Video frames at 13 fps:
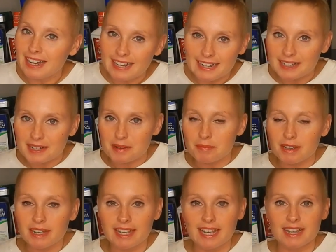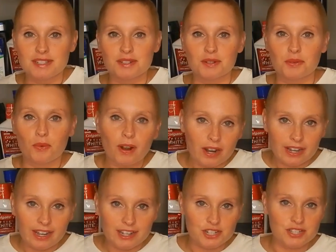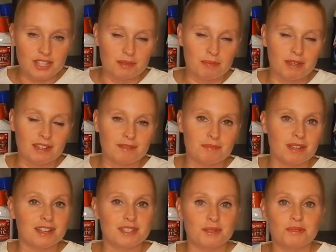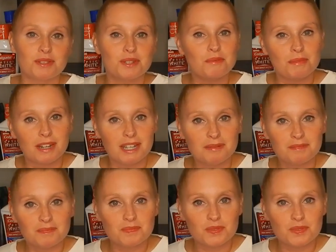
I asked her why. She said that because it was too many.